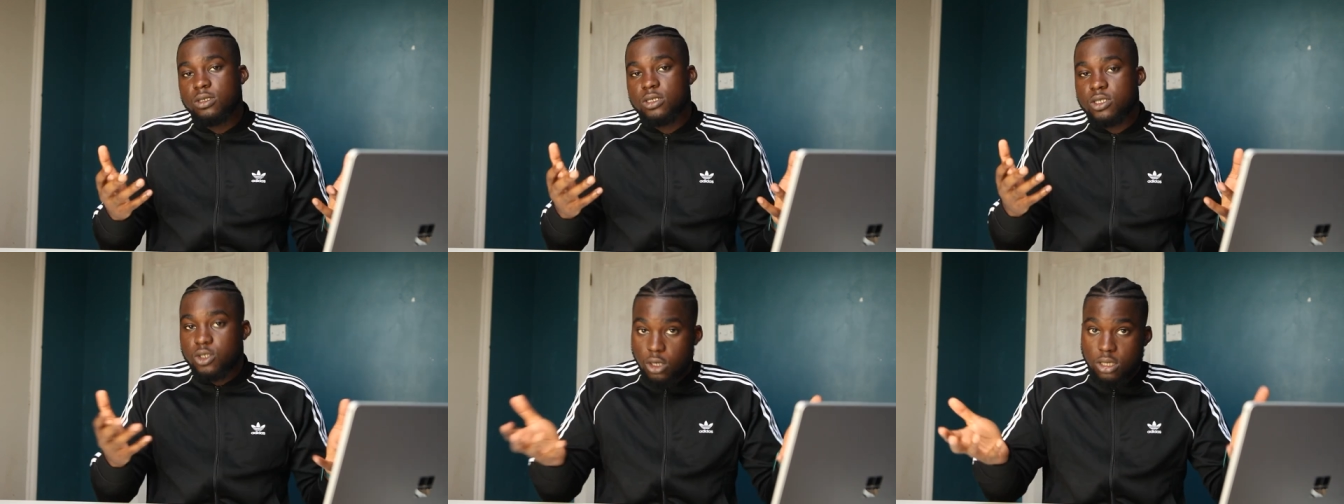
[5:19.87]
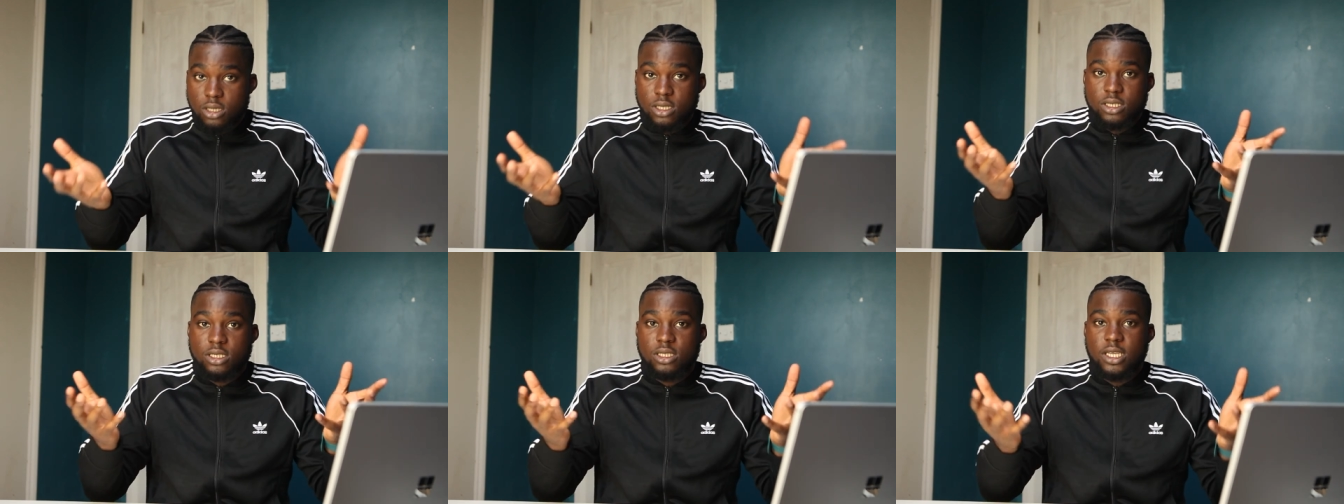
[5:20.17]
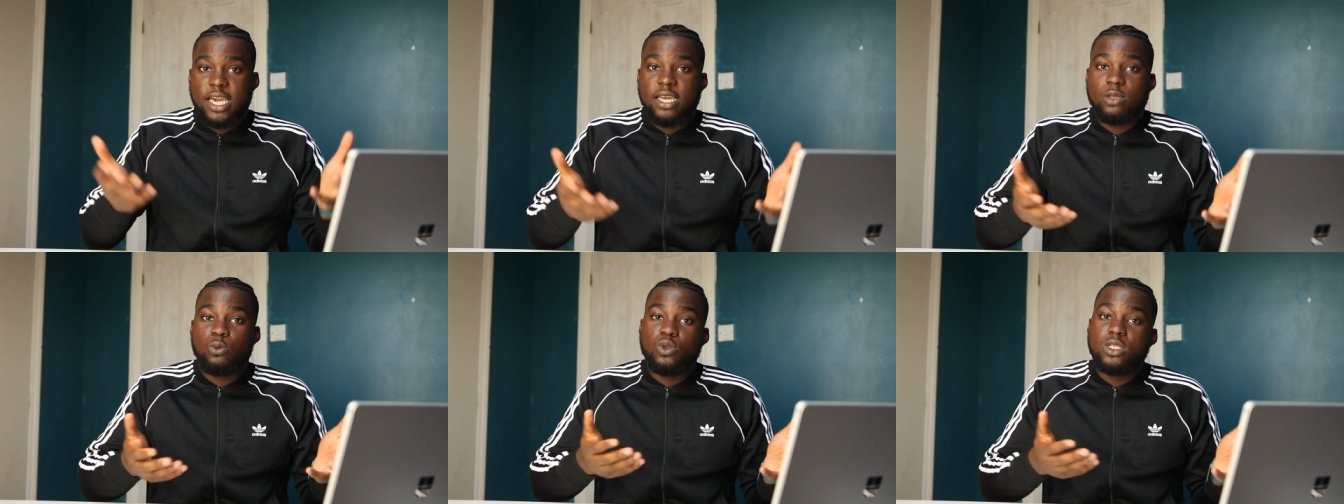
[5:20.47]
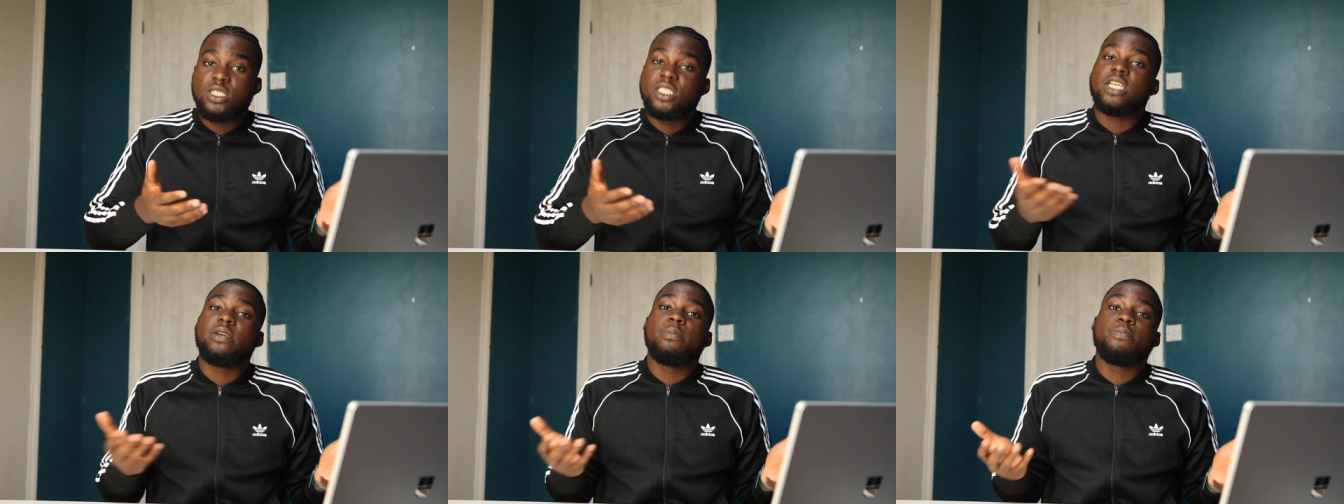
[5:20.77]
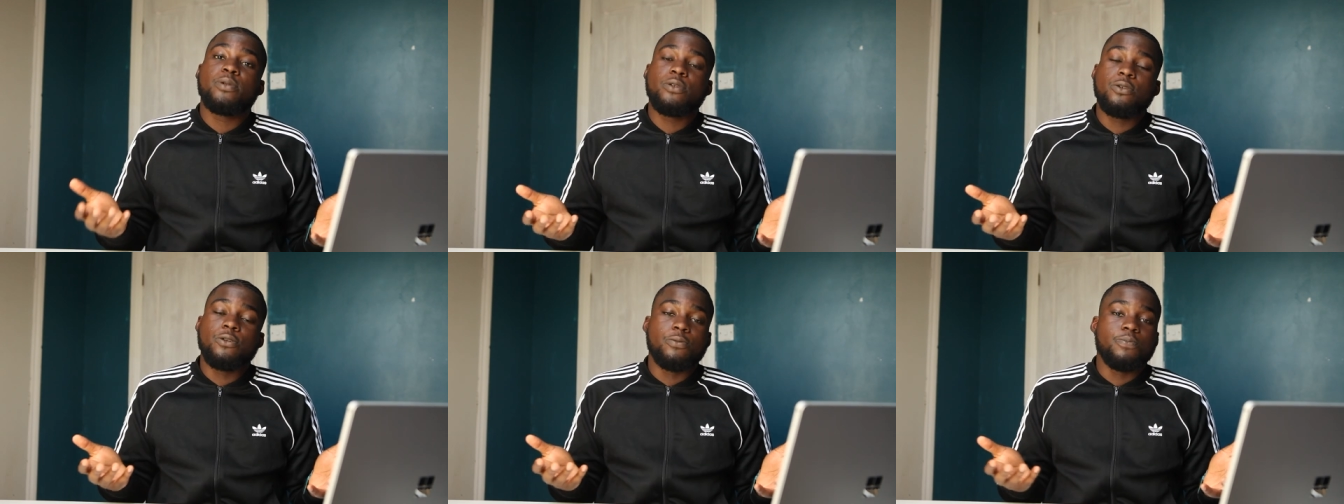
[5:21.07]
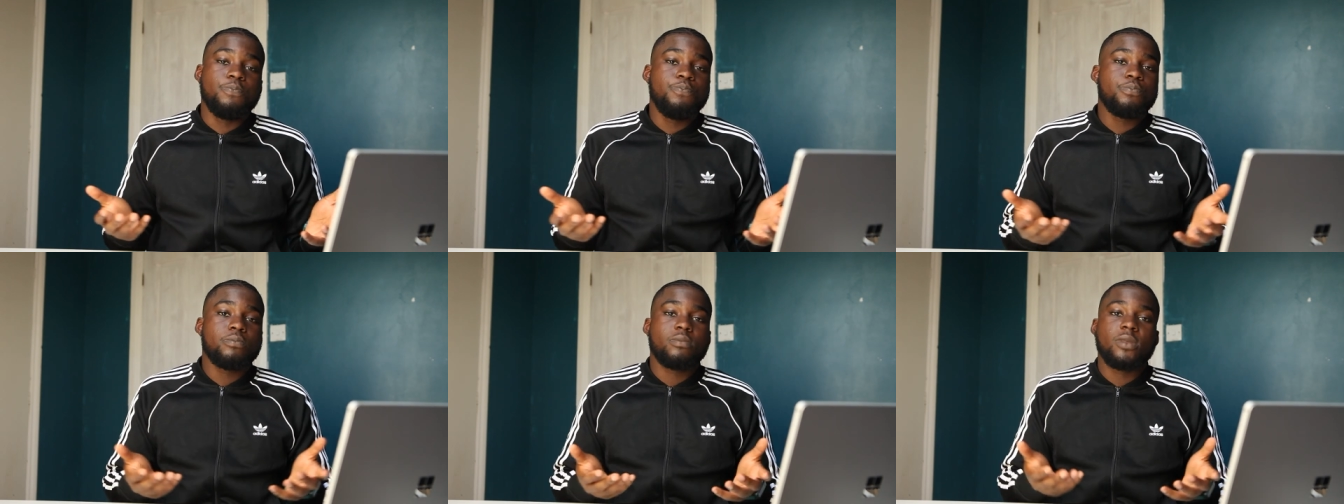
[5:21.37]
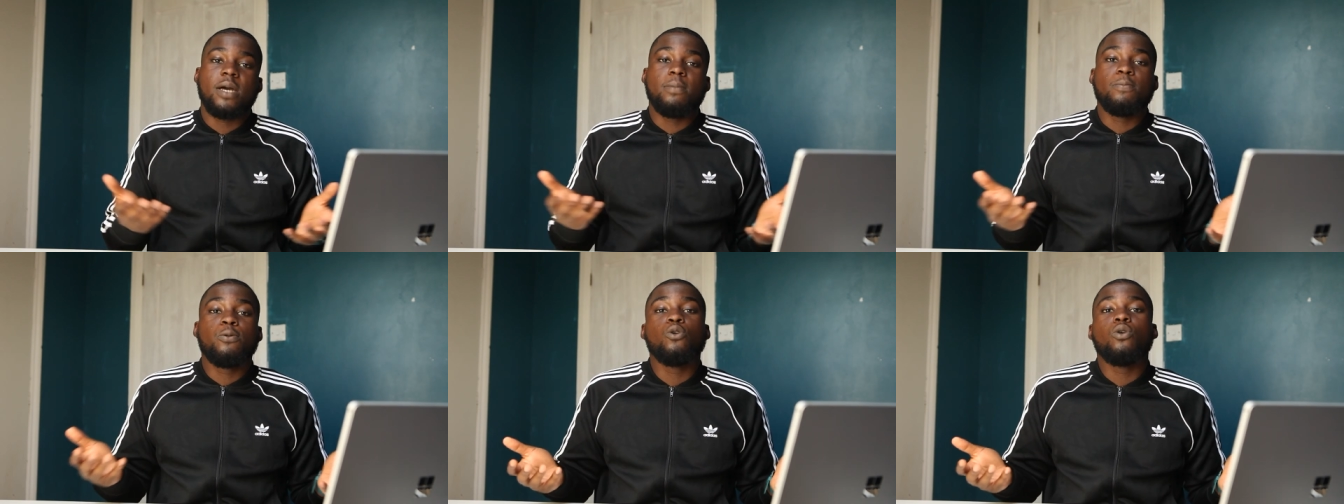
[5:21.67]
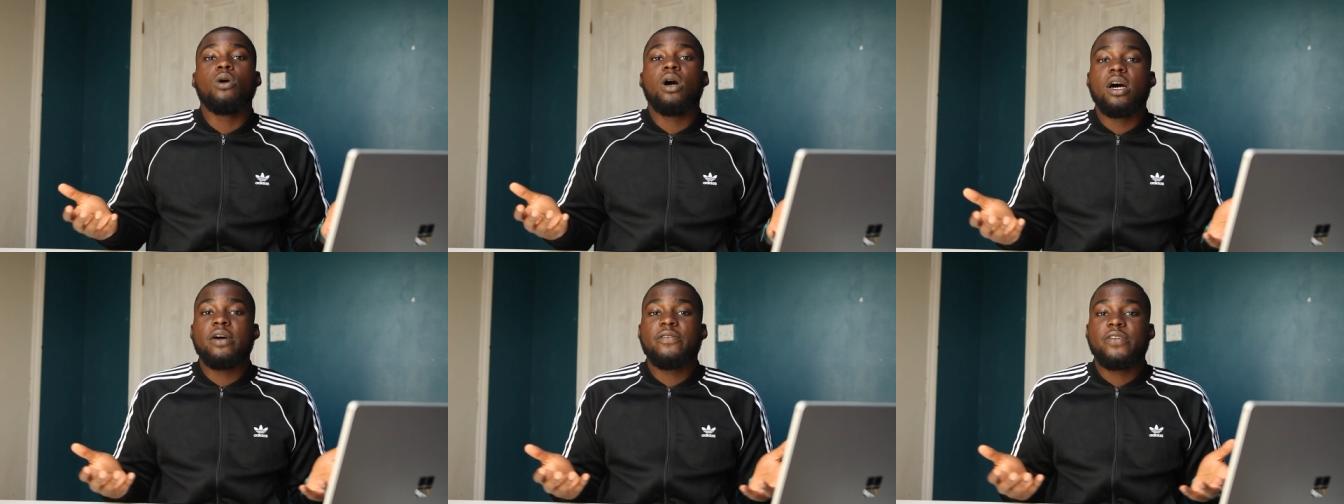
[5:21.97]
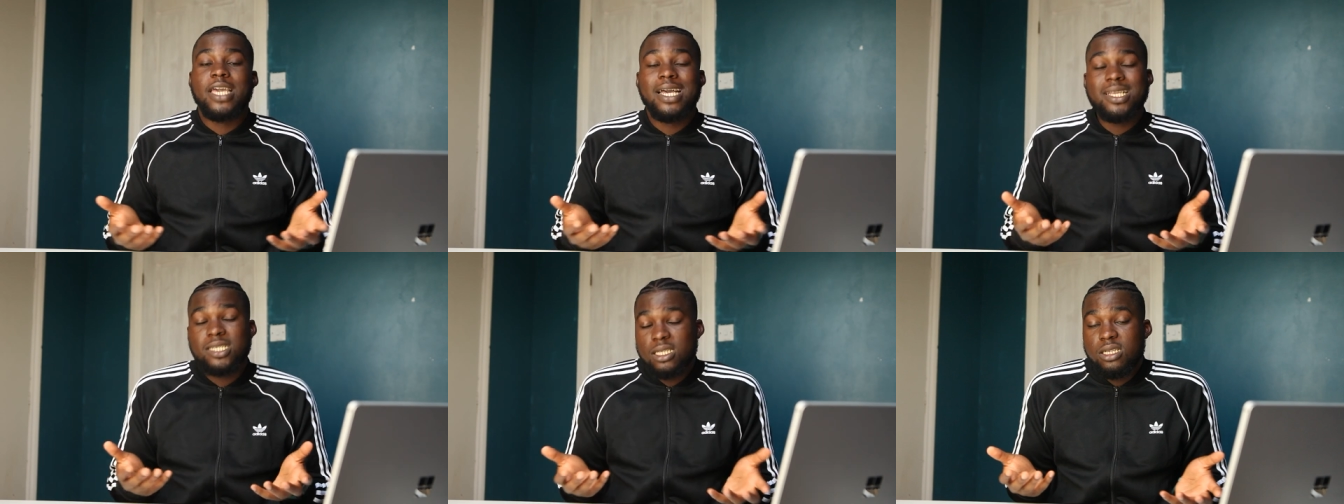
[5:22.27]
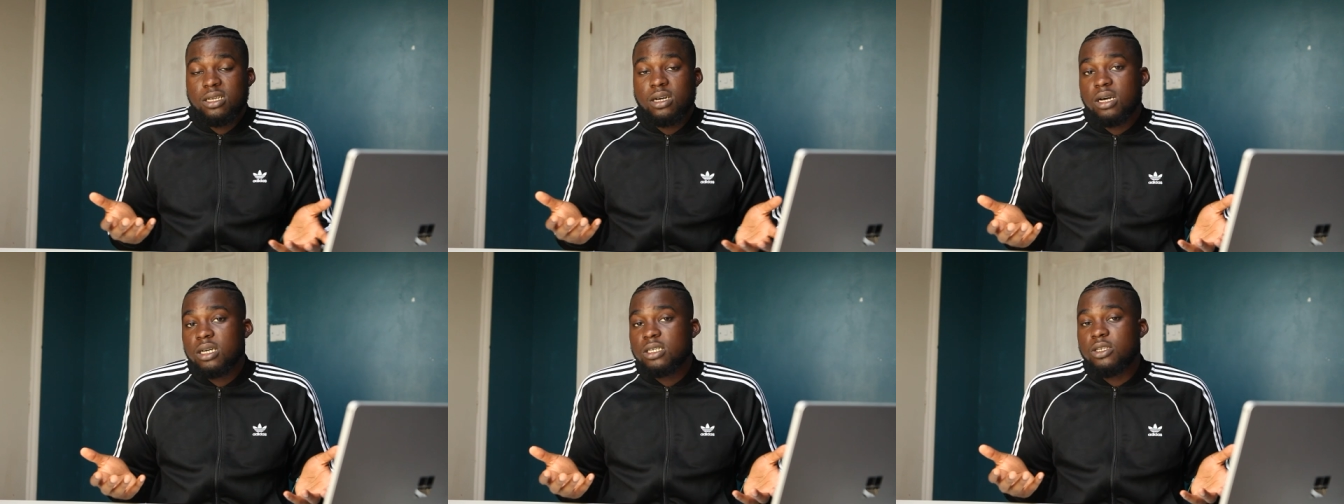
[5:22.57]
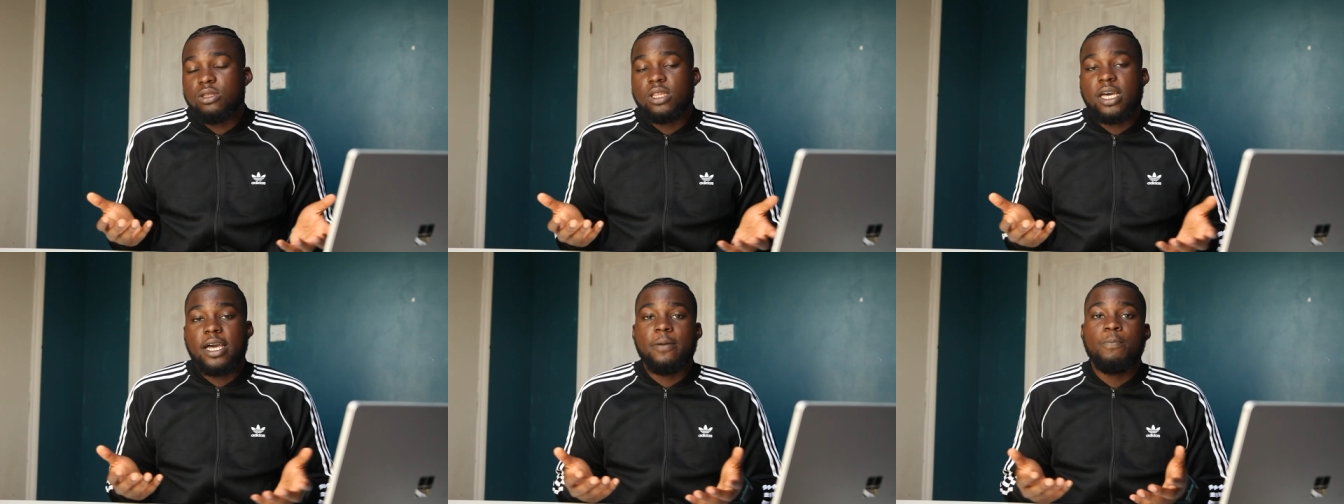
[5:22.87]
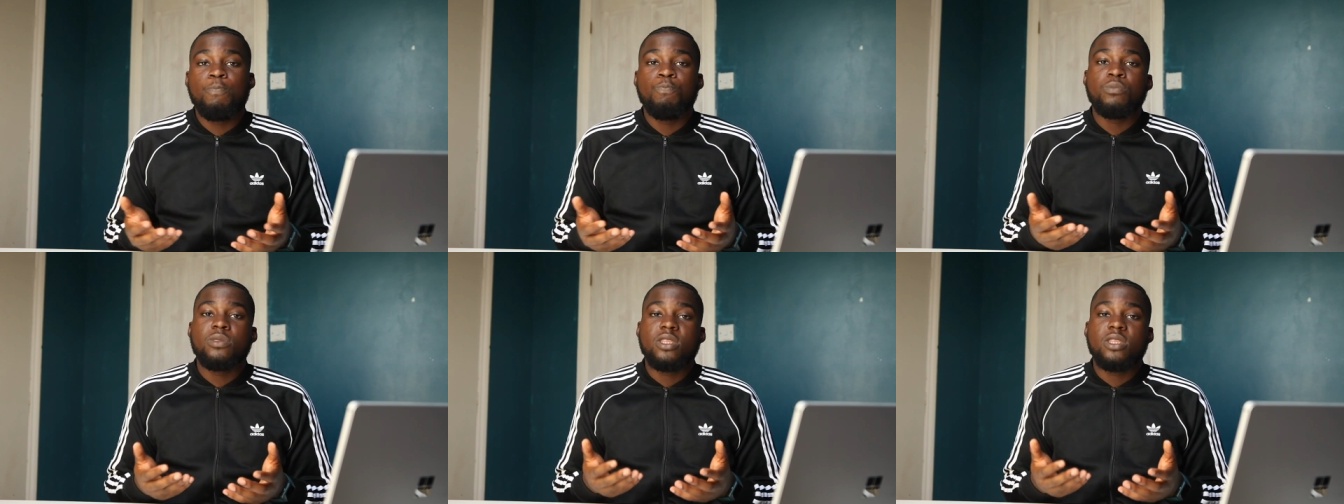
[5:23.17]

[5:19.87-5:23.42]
Scholars Edward J. Bloom and Paul Harvey actually argue that